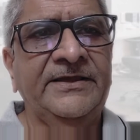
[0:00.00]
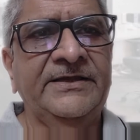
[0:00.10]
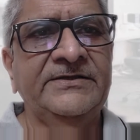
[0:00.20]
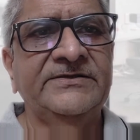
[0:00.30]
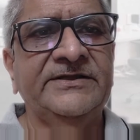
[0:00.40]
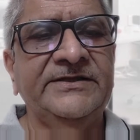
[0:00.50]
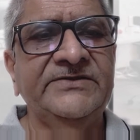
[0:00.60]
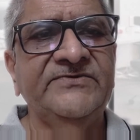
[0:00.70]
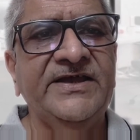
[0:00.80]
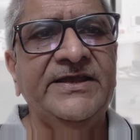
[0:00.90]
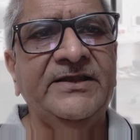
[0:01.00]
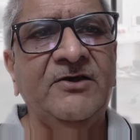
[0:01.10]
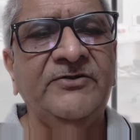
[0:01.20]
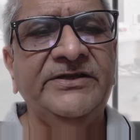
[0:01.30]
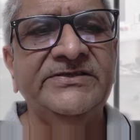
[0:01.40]
And that is why
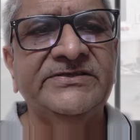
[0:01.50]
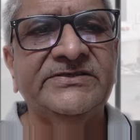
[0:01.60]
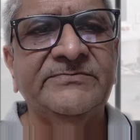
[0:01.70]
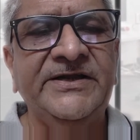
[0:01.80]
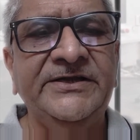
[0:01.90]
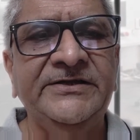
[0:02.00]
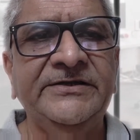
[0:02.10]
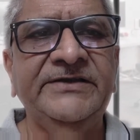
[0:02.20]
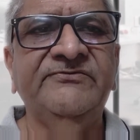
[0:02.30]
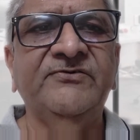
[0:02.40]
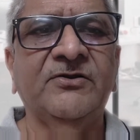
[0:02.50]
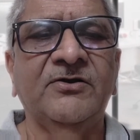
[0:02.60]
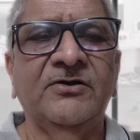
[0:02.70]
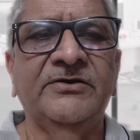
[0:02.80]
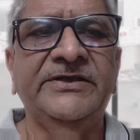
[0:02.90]
now it is mandatory
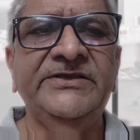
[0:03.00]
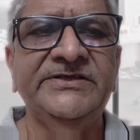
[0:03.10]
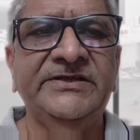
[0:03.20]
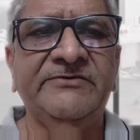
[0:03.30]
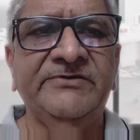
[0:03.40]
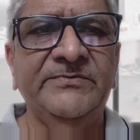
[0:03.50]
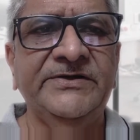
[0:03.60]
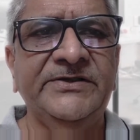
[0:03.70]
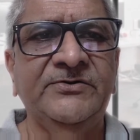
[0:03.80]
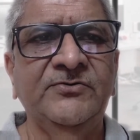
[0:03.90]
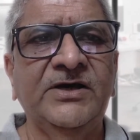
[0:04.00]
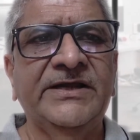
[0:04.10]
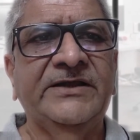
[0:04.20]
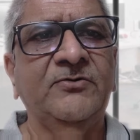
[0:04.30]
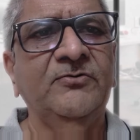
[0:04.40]
for each and everybody who
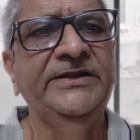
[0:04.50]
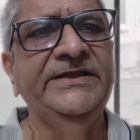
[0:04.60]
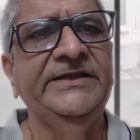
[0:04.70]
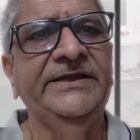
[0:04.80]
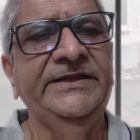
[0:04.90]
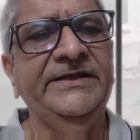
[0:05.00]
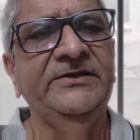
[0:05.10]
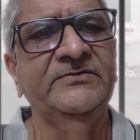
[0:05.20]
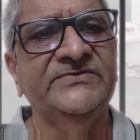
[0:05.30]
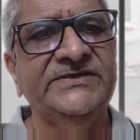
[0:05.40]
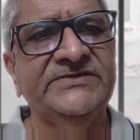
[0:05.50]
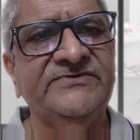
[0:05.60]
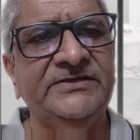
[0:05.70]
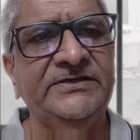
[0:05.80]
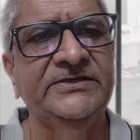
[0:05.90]
are holding any kind of shares,
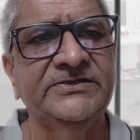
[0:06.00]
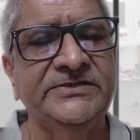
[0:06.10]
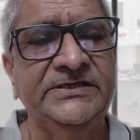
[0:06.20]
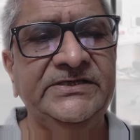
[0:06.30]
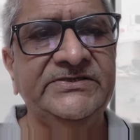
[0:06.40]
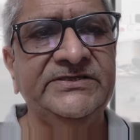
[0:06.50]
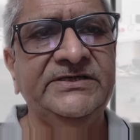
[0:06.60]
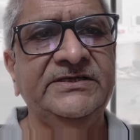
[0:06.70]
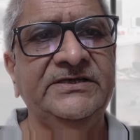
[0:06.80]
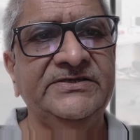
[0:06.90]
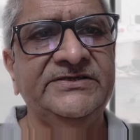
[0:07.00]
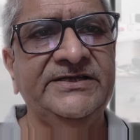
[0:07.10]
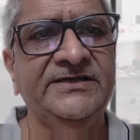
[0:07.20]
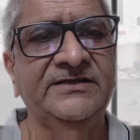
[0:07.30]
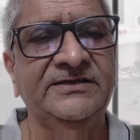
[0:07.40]
whether it is delisted,
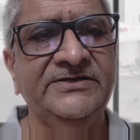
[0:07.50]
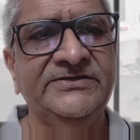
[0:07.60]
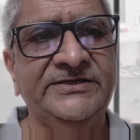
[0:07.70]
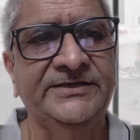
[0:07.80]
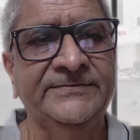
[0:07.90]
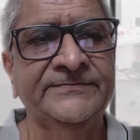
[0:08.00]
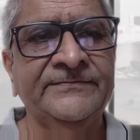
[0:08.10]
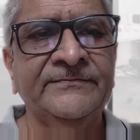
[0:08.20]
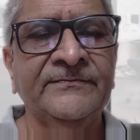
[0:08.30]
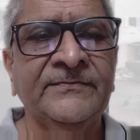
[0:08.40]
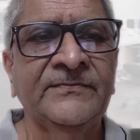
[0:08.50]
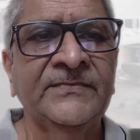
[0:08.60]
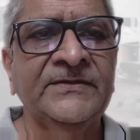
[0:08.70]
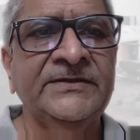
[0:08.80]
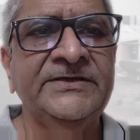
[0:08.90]
listed, unlisted,
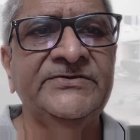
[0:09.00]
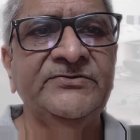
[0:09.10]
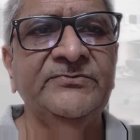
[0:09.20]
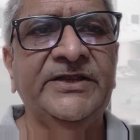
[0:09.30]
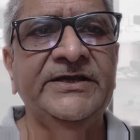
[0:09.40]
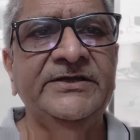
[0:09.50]
it should